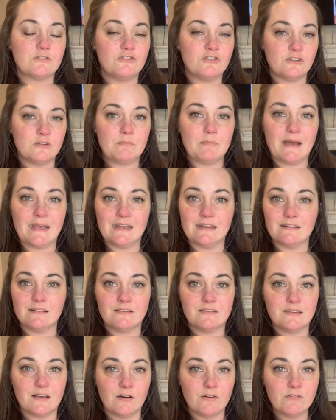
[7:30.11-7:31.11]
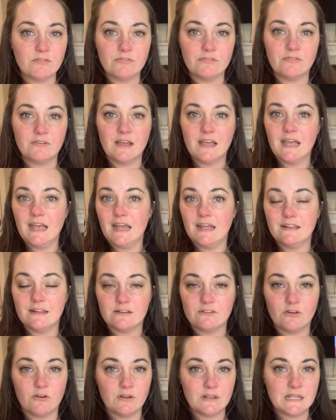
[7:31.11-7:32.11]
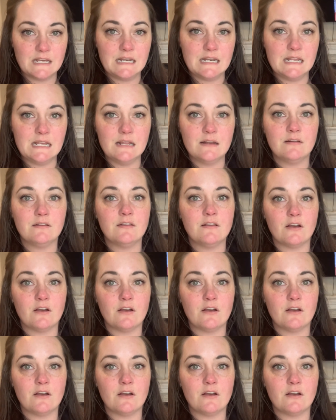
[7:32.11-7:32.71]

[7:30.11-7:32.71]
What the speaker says: just by itself, and that's all they need.